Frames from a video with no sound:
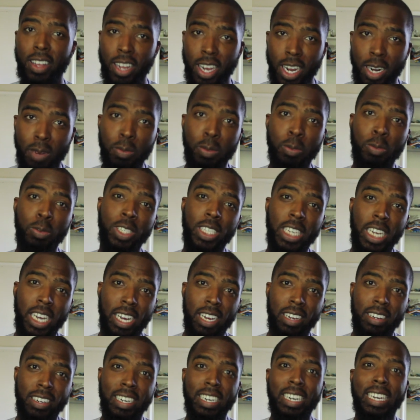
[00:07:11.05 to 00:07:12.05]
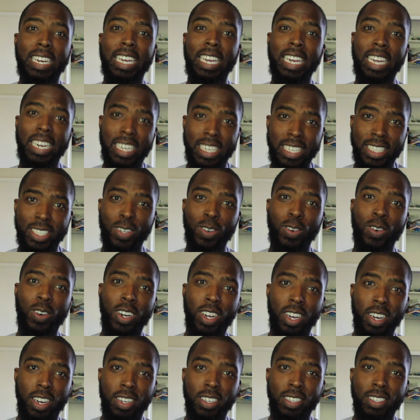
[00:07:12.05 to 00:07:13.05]
Honey boo boo child, it is
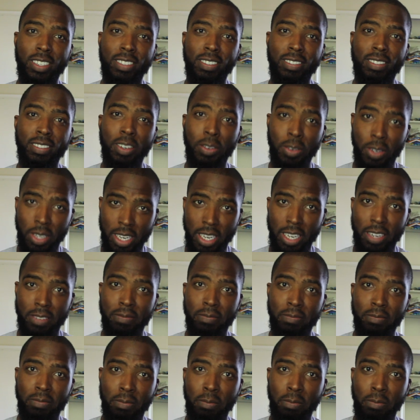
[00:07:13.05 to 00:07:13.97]
going on, okay?